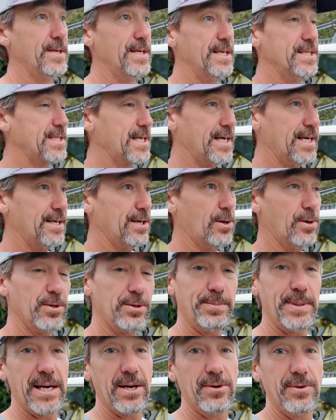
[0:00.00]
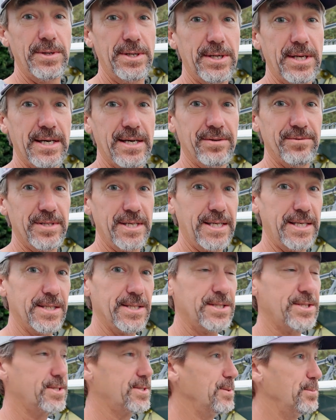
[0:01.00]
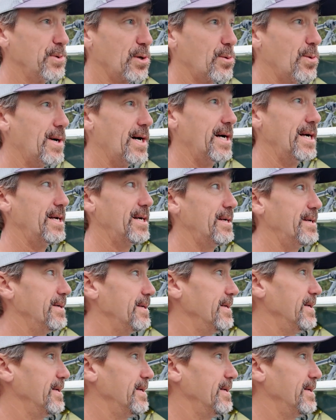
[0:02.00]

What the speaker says: It's got all the power you could ever need. It's super quiet.